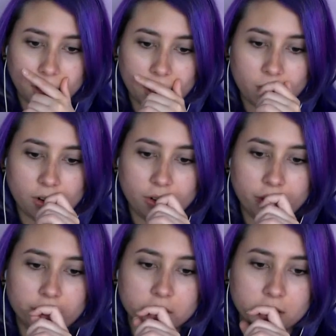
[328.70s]
No,
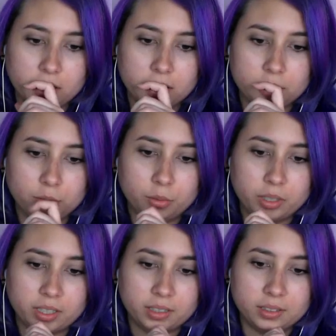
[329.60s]
they're gonna do
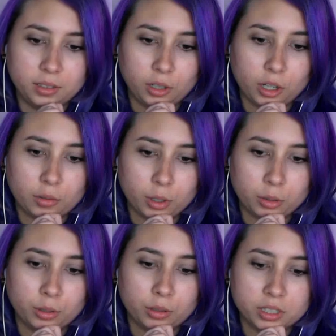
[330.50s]
the
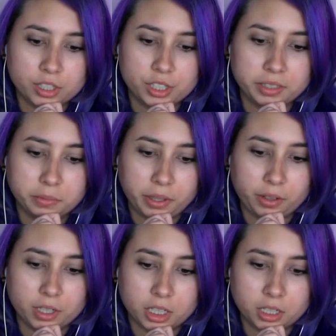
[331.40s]
Clockwork Orange shit with
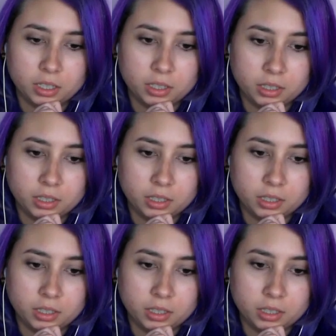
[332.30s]
her.